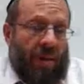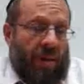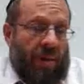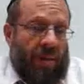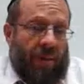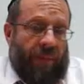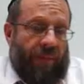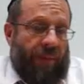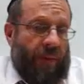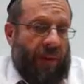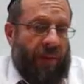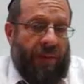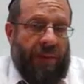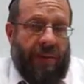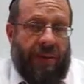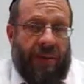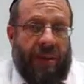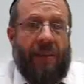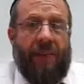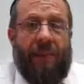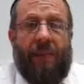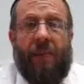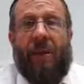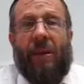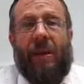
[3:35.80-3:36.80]
very
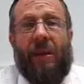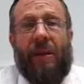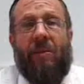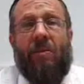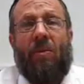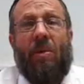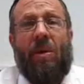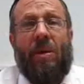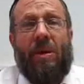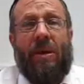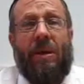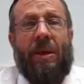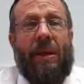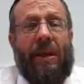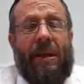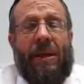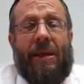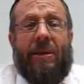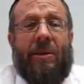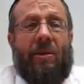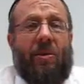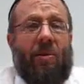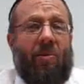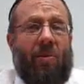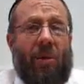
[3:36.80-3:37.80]
simply one could
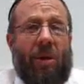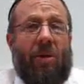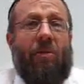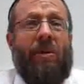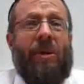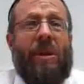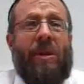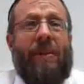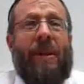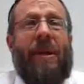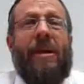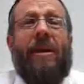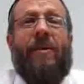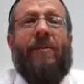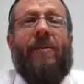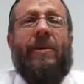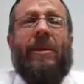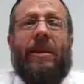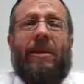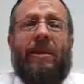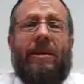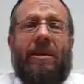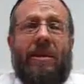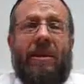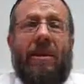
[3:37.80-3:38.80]
ask, what are we to make of
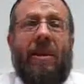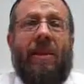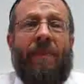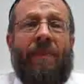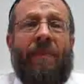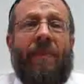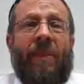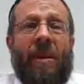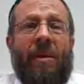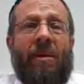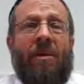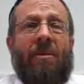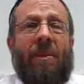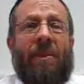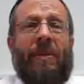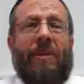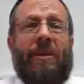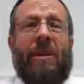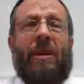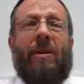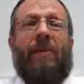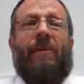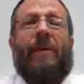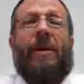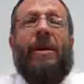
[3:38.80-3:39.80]
this?
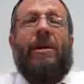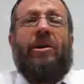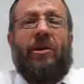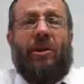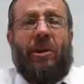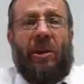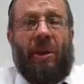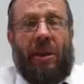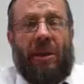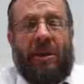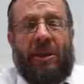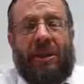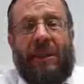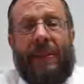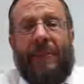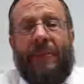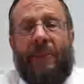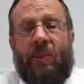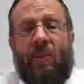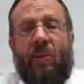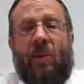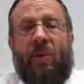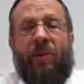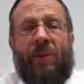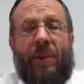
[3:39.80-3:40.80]
Mr. Levitchik seems
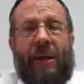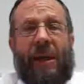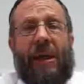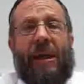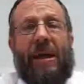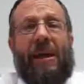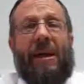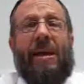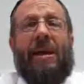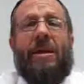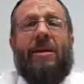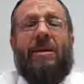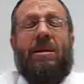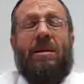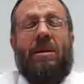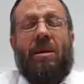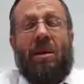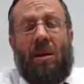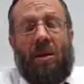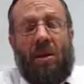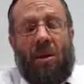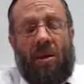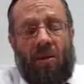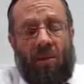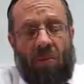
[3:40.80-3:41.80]
to have cast
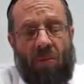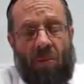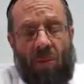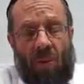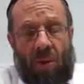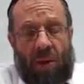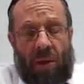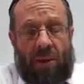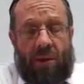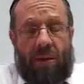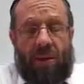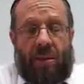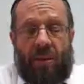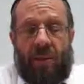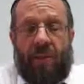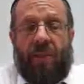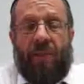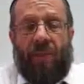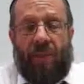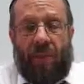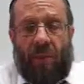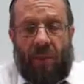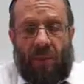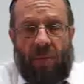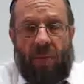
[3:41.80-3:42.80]
what
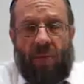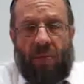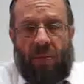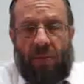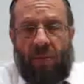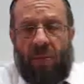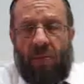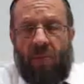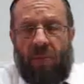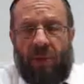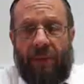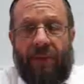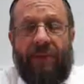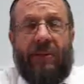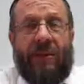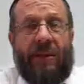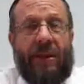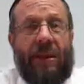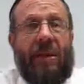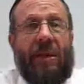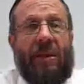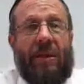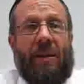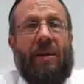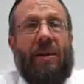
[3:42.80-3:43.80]
we've
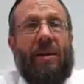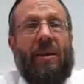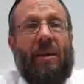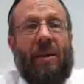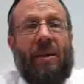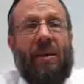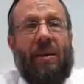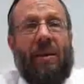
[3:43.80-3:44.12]
seen,